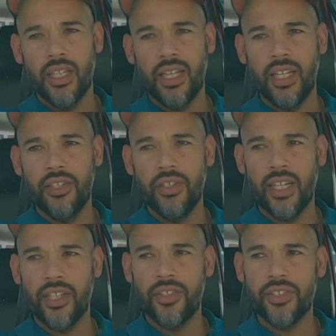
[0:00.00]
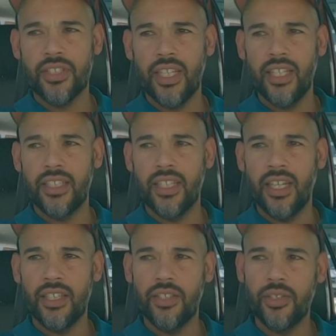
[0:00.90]
And you got to understand
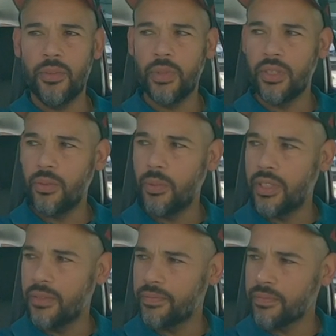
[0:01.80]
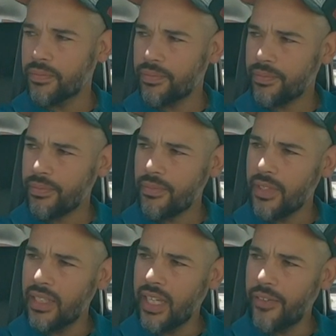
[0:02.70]
that, you know, when, when
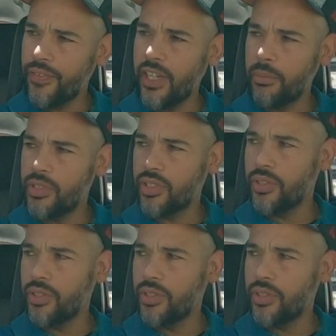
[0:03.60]
a lot of families are